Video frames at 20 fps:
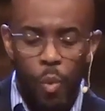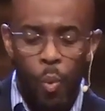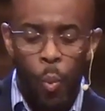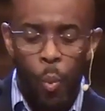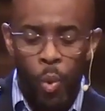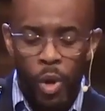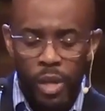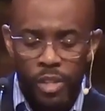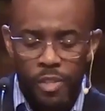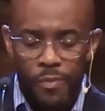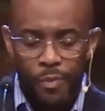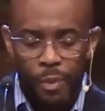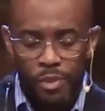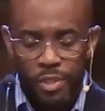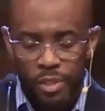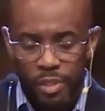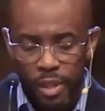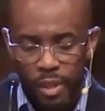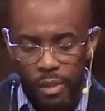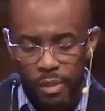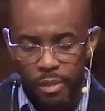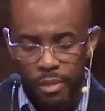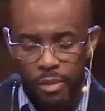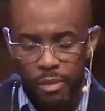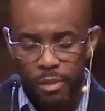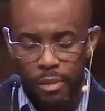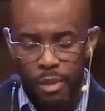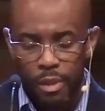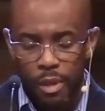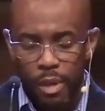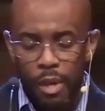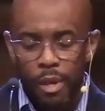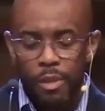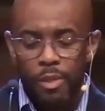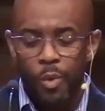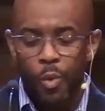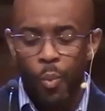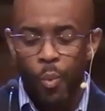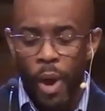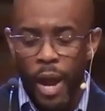once for sins,
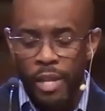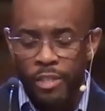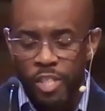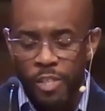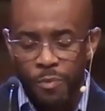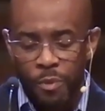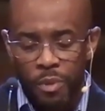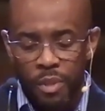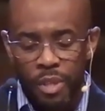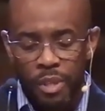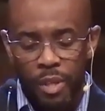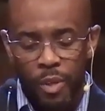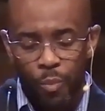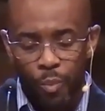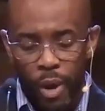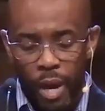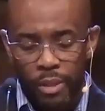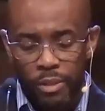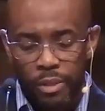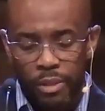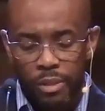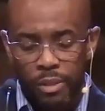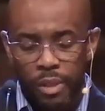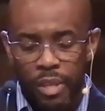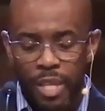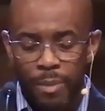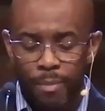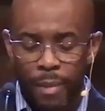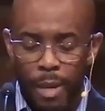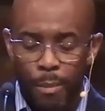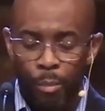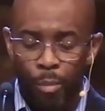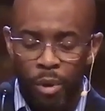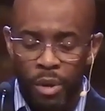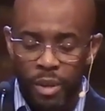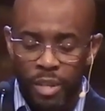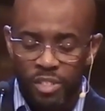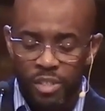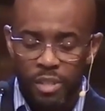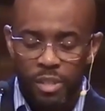the righteous for the unrighteous, that he might
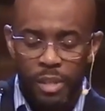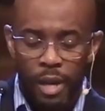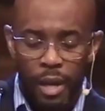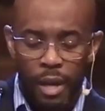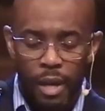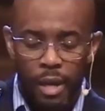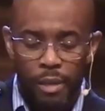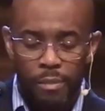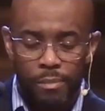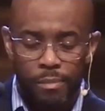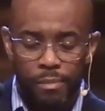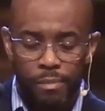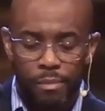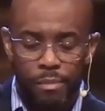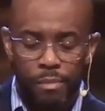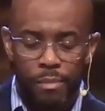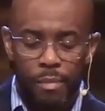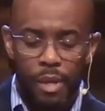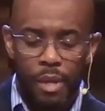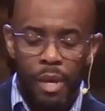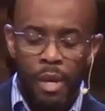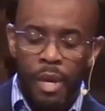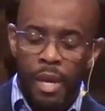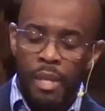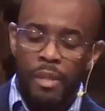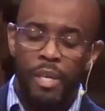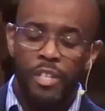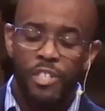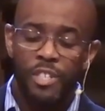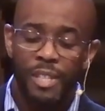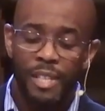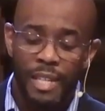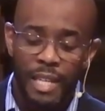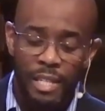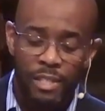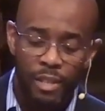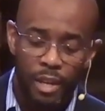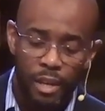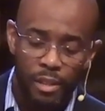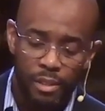bring us to God." And this
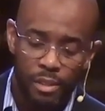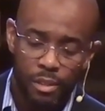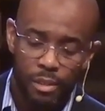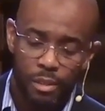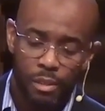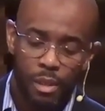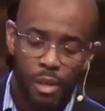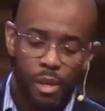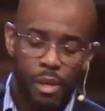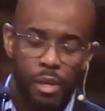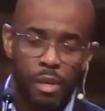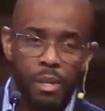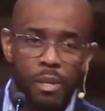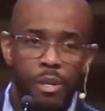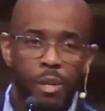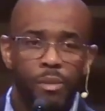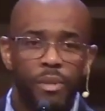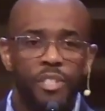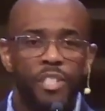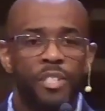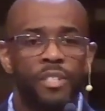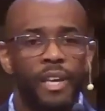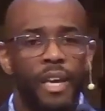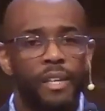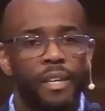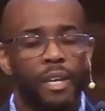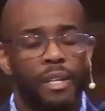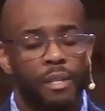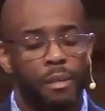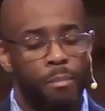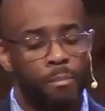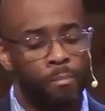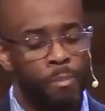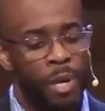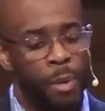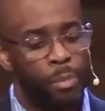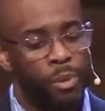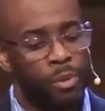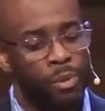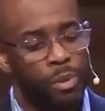leads us to the second
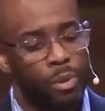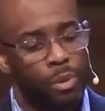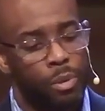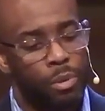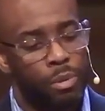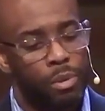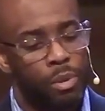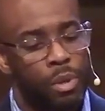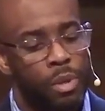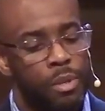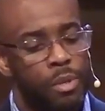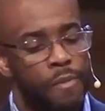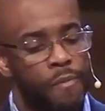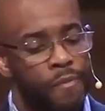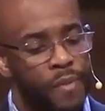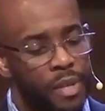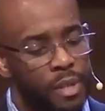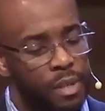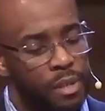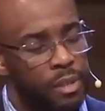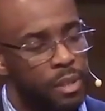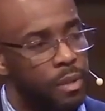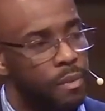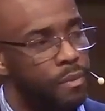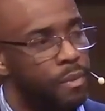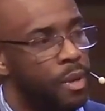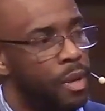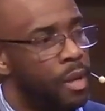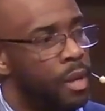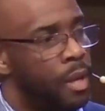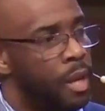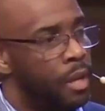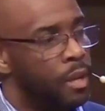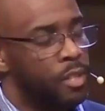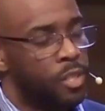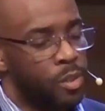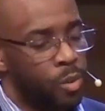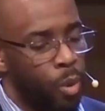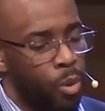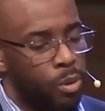biblical definitive an
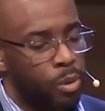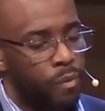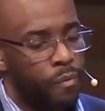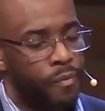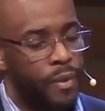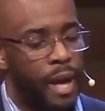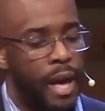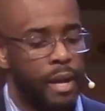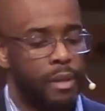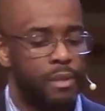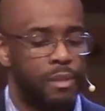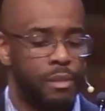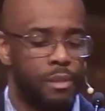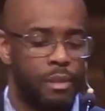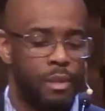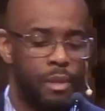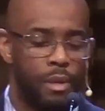historical fact